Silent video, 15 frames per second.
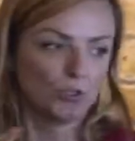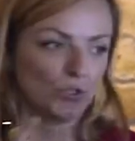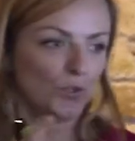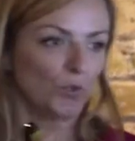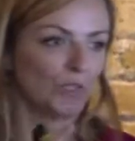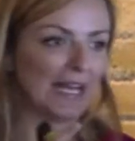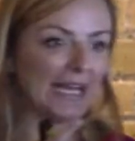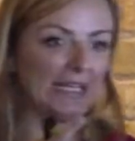
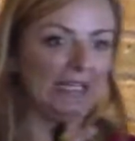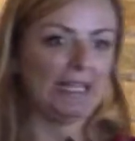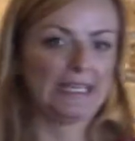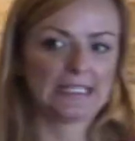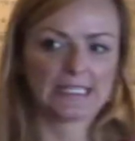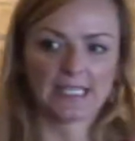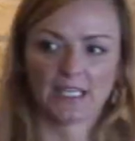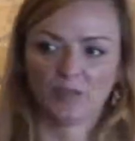to that
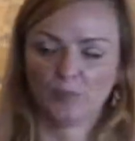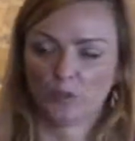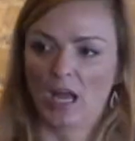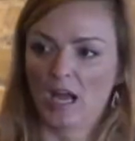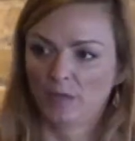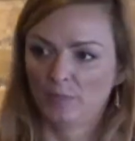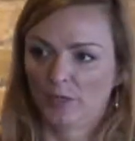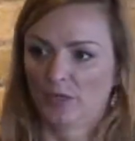LinkedIn
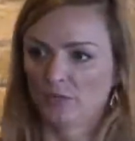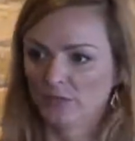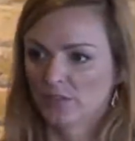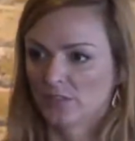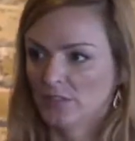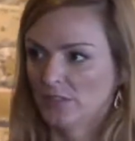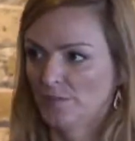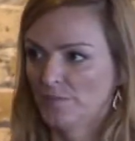blog
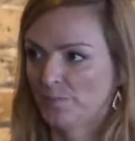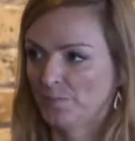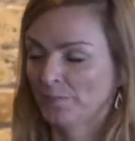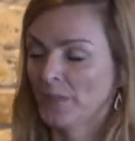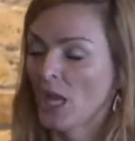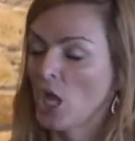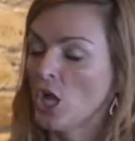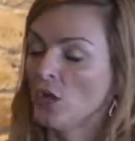post.
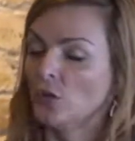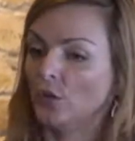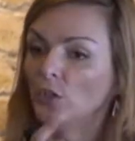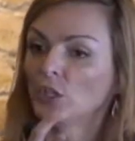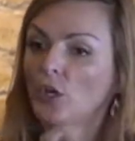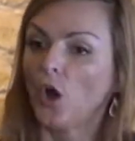You could